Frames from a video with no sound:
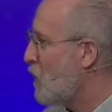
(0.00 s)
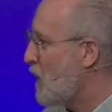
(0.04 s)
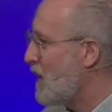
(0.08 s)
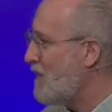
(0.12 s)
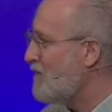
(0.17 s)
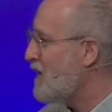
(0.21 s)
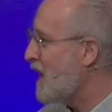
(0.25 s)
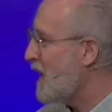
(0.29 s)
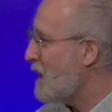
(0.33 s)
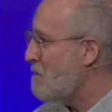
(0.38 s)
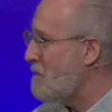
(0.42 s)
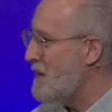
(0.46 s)

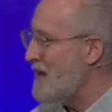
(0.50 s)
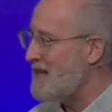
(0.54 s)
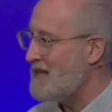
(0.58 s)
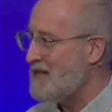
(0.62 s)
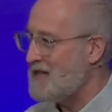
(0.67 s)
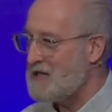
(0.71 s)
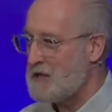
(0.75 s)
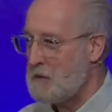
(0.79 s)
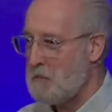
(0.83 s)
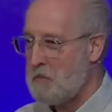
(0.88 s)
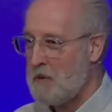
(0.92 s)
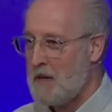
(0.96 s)
We've got to make
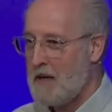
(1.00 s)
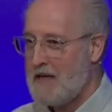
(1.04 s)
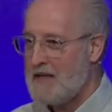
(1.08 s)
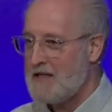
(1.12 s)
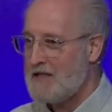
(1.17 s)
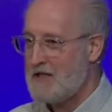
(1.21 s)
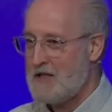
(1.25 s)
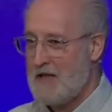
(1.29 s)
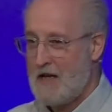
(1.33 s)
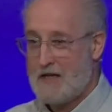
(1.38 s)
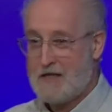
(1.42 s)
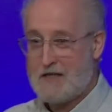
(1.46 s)
this a
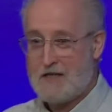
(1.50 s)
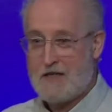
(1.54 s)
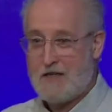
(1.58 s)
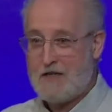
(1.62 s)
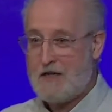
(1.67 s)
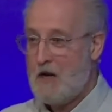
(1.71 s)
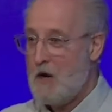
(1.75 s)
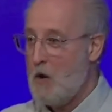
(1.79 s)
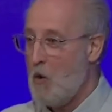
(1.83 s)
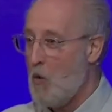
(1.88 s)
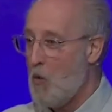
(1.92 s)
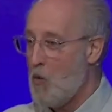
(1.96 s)
place that's
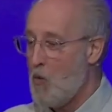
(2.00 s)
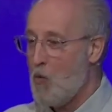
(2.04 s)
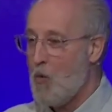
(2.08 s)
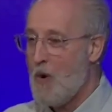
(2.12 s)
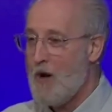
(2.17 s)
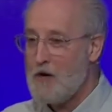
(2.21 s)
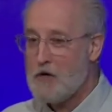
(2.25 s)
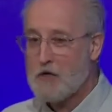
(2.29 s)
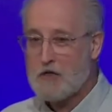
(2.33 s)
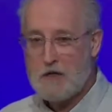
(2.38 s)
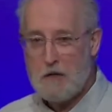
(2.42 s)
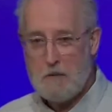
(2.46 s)

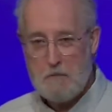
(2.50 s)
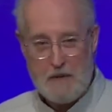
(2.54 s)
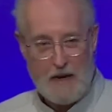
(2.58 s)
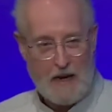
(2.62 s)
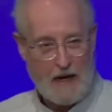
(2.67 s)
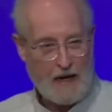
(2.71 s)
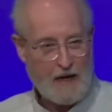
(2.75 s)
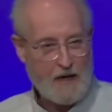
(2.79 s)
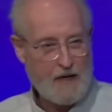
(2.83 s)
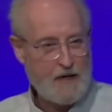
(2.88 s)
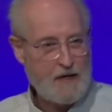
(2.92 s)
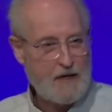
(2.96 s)

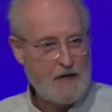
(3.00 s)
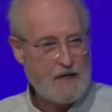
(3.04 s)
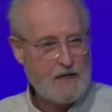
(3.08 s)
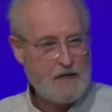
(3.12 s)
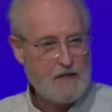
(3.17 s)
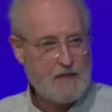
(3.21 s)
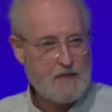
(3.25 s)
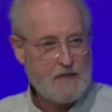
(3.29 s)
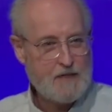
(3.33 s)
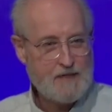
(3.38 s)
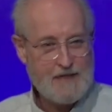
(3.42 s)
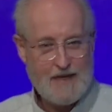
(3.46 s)
welcoming
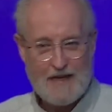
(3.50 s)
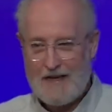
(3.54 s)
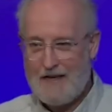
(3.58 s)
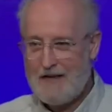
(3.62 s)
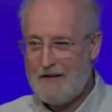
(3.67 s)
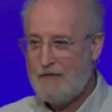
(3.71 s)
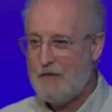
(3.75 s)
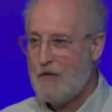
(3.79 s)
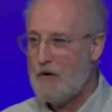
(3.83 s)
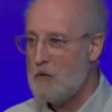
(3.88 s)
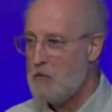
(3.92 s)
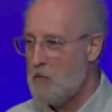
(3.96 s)
to
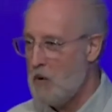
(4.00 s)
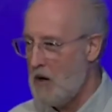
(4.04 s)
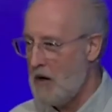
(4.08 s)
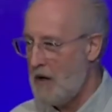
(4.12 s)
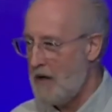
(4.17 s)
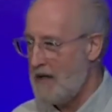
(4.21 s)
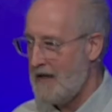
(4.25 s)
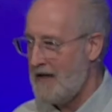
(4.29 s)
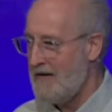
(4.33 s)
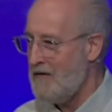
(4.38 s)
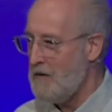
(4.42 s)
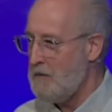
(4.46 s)

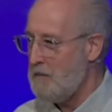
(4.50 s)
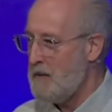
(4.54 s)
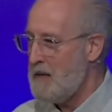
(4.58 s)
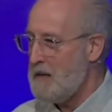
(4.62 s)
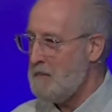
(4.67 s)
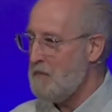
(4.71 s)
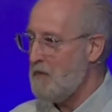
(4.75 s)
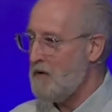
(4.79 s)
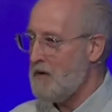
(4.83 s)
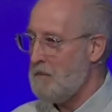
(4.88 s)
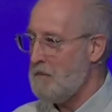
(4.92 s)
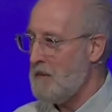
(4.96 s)
everyone, even
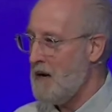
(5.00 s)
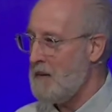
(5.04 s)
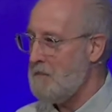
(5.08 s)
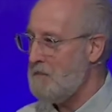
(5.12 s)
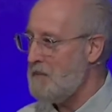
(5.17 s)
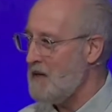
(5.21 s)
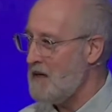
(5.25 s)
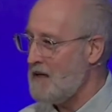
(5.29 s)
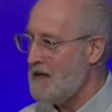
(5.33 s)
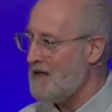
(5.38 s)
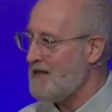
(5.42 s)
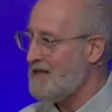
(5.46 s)
people that might
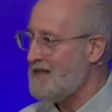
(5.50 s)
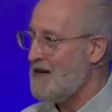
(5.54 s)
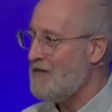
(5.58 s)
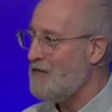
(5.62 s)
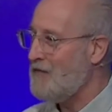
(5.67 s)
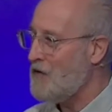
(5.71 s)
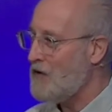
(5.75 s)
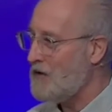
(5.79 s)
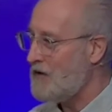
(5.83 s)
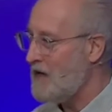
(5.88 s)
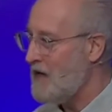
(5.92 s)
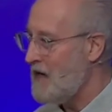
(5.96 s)
be a little
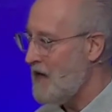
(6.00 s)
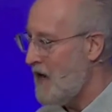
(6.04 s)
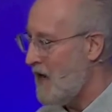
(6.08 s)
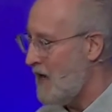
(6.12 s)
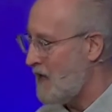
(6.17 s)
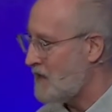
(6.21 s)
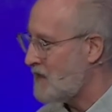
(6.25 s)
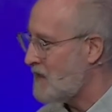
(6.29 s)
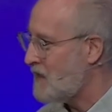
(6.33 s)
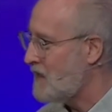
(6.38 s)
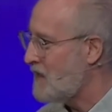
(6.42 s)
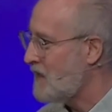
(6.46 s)
different than
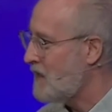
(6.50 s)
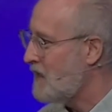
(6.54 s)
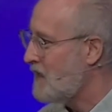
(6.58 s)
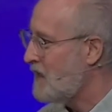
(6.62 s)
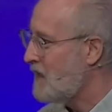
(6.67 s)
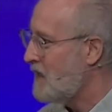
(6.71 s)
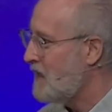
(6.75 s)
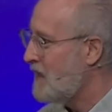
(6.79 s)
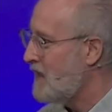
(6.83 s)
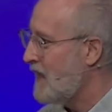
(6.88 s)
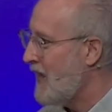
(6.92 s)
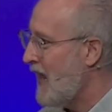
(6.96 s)
us,
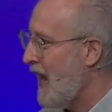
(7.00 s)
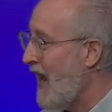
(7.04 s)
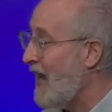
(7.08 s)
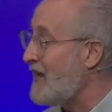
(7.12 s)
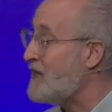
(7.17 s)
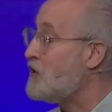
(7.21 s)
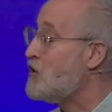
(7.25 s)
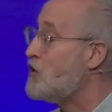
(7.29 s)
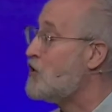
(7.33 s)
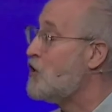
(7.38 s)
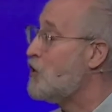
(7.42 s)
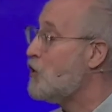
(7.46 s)

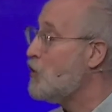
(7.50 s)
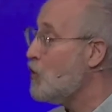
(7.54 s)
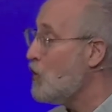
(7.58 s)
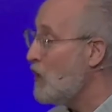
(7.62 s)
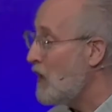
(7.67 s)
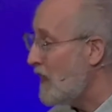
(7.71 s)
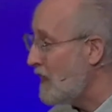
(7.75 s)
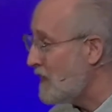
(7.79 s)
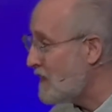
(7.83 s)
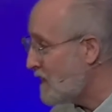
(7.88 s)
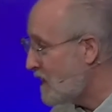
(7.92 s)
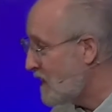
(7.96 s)
and do
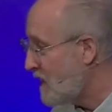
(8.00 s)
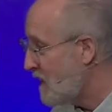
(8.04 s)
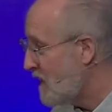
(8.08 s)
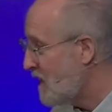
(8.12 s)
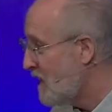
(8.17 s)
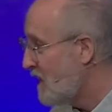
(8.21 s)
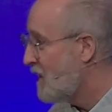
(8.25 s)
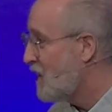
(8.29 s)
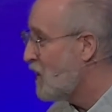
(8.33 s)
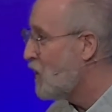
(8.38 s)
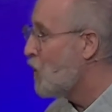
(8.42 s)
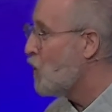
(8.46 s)
it
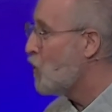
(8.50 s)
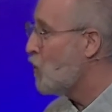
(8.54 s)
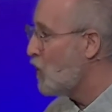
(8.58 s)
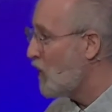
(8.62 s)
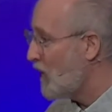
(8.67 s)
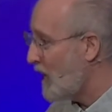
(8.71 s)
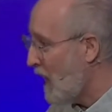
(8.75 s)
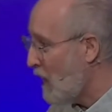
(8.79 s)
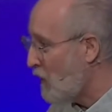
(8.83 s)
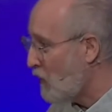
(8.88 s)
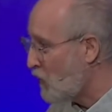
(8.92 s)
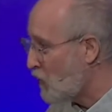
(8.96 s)

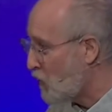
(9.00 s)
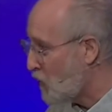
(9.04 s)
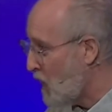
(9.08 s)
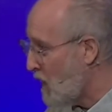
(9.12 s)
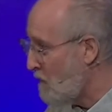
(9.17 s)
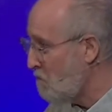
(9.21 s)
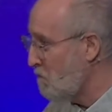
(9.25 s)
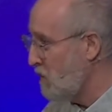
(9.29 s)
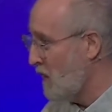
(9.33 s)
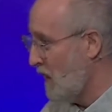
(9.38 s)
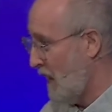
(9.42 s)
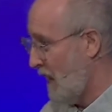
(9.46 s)
without
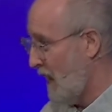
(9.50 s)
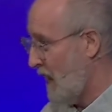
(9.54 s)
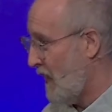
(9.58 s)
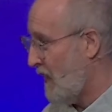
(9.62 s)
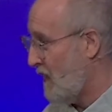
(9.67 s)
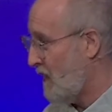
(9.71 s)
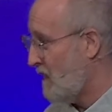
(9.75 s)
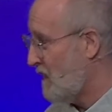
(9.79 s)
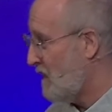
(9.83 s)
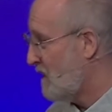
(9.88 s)
grumbling,